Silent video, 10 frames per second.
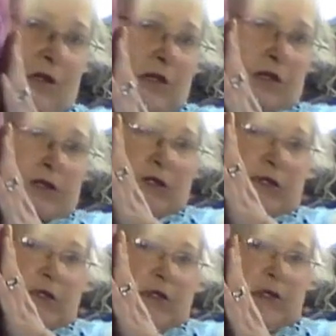This
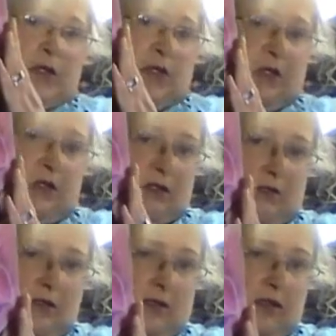is,
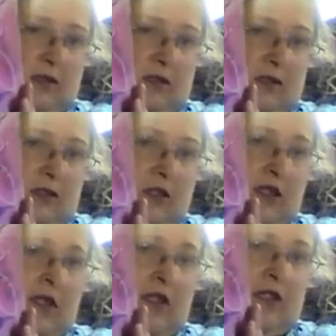
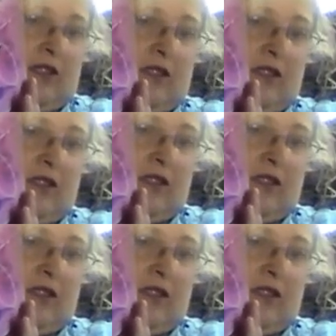it's a 16